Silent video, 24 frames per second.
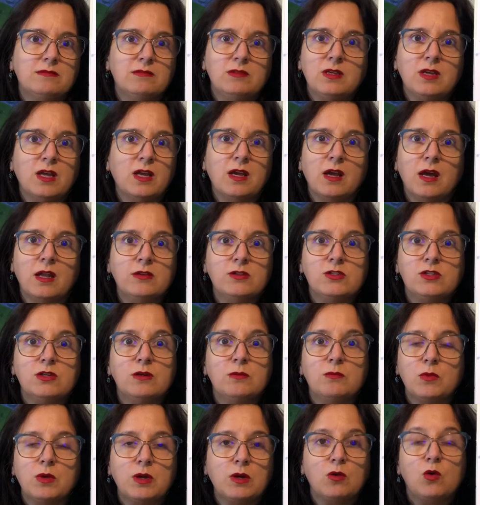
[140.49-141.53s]
You can kind of do
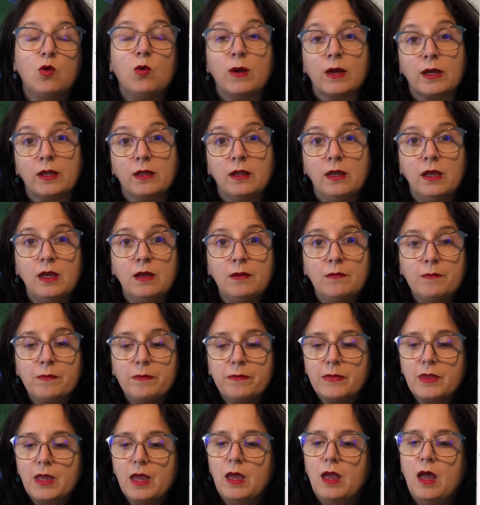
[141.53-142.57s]
them quickly.
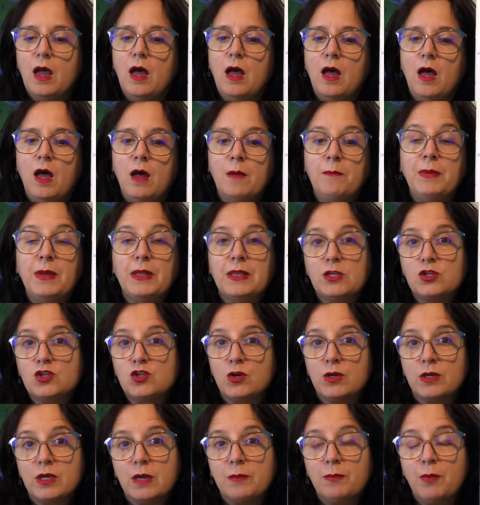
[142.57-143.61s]
But the
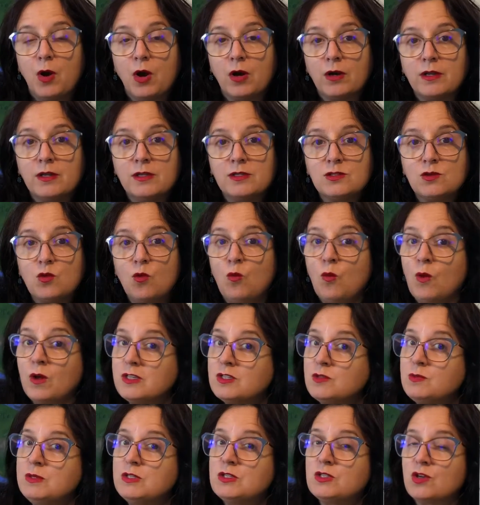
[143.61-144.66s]
tricky part is
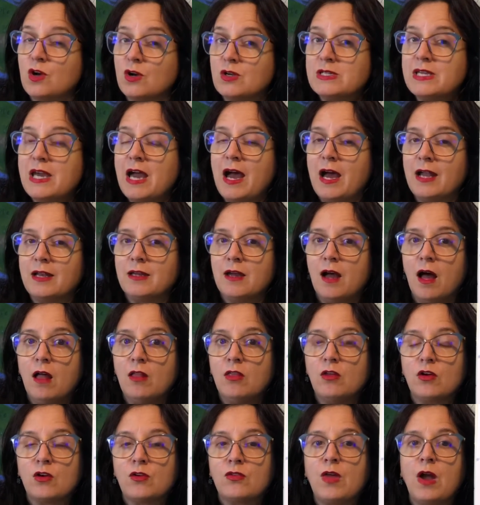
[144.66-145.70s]
once we start to add
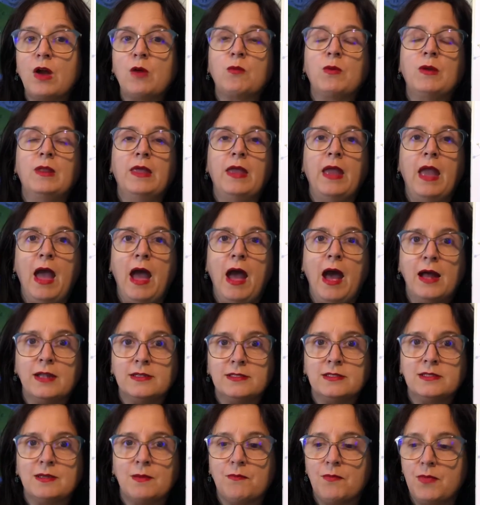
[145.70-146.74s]
color, that really adds
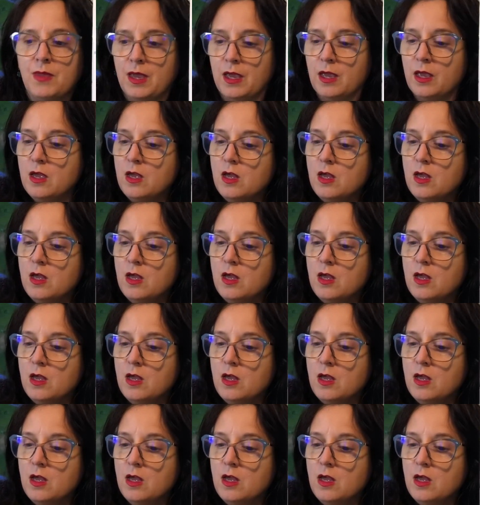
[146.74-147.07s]
something.